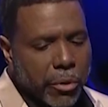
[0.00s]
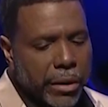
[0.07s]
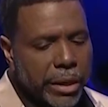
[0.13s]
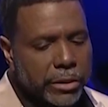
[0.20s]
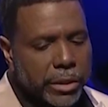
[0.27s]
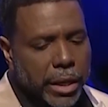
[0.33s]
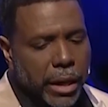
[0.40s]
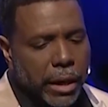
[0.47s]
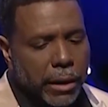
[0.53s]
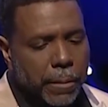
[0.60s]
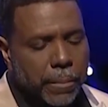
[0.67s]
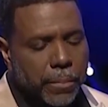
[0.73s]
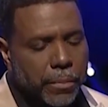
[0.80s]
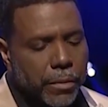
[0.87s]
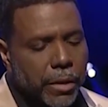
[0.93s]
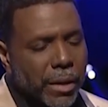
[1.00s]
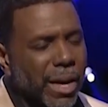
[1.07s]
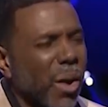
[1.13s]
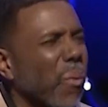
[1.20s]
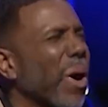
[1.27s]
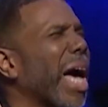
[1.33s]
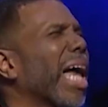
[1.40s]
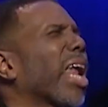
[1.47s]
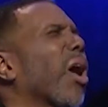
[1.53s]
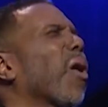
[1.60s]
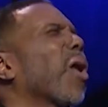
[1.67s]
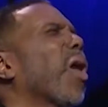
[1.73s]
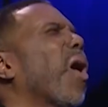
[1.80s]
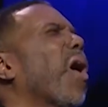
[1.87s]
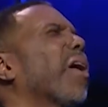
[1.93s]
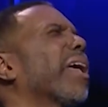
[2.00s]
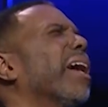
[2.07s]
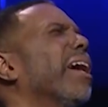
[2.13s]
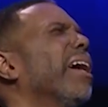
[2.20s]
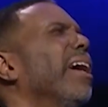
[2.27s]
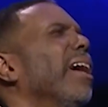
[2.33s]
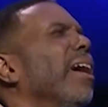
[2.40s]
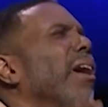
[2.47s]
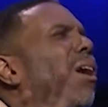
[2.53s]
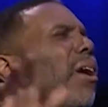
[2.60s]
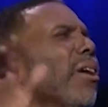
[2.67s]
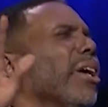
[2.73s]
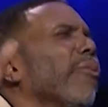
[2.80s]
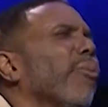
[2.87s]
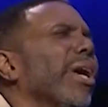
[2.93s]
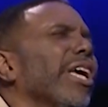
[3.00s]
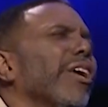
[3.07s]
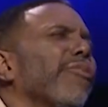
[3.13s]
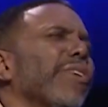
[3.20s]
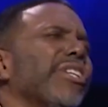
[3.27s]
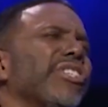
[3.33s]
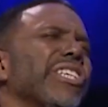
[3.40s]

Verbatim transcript: praise God. Well, oh, Lord, if you